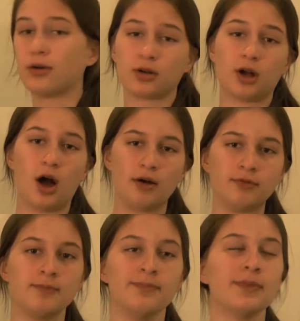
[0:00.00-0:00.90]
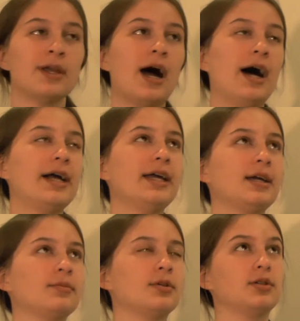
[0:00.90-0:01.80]
or cough. I
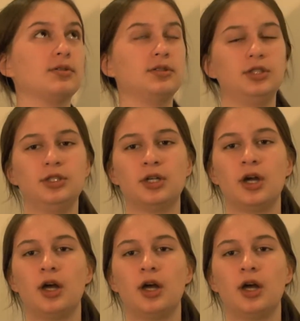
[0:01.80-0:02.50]
am, oh geez,